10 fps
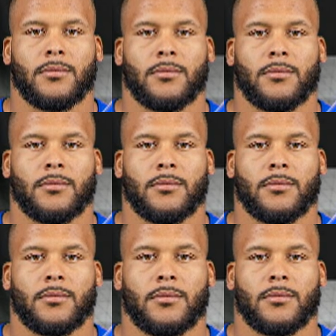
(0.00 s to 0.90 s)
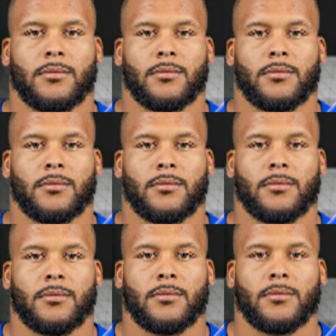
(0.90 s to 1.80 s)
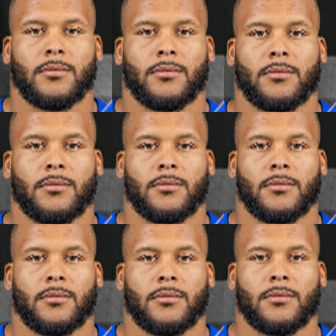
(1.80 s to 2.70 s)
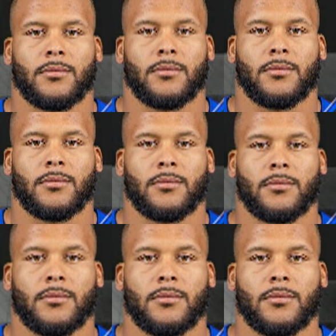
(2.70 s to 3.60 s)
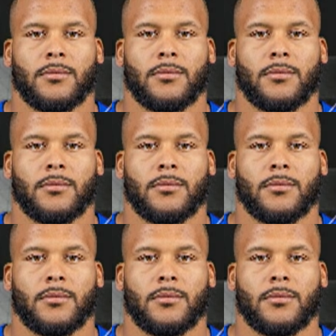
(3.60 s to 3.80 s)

The person shown says nothing.